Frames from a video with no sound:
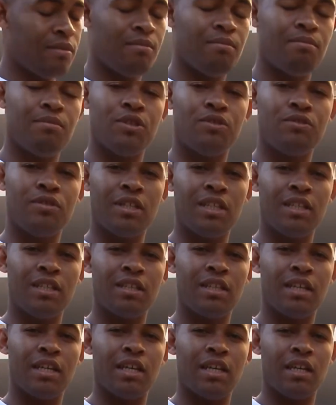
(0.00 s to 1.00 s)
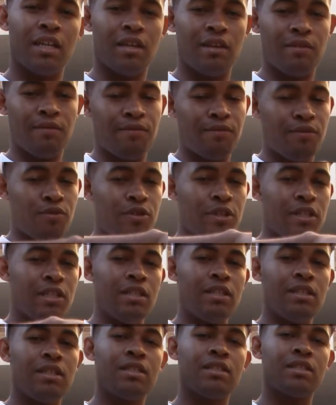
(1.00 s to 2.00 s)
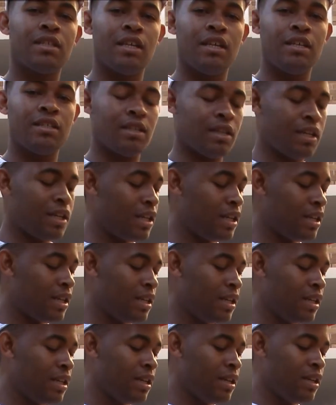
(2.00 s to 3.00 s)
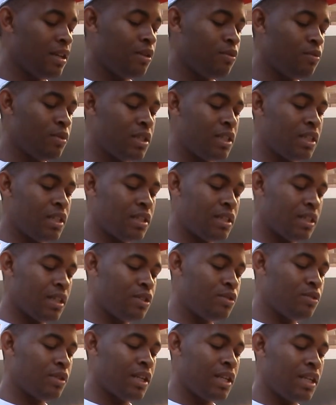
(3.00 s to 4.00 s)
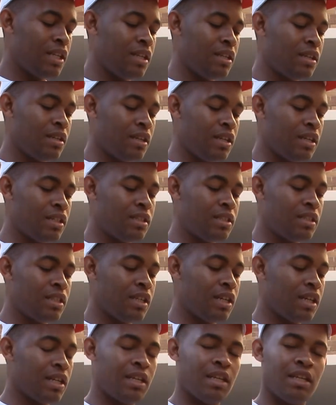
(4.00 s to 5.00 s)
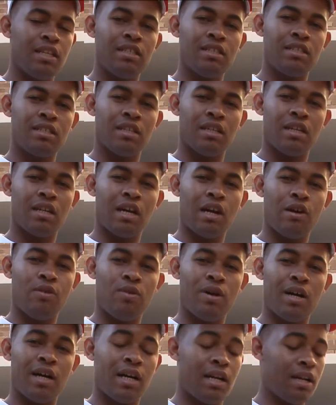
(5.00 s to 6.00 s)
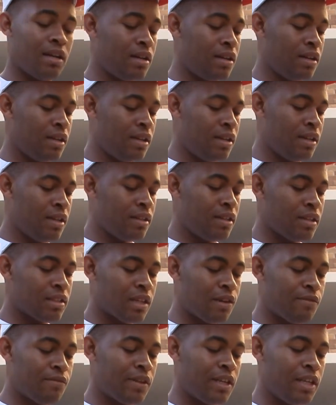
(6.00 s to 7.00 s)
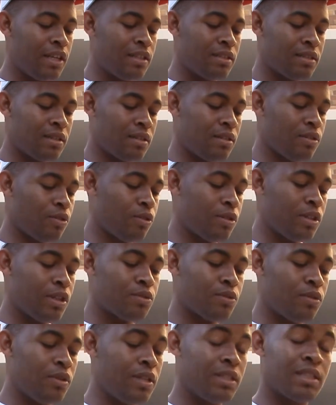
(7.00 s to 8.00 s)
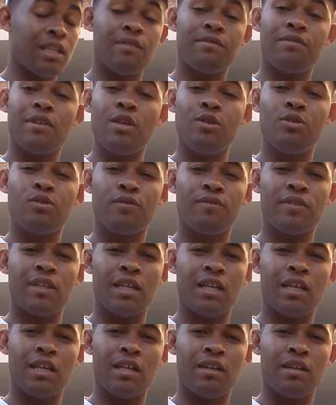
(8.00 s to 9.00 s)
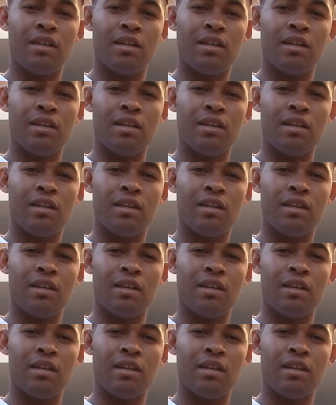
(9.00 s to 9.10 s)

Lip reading: between the fluid, in this case air, which is actually acting against the surface or the solid surface of the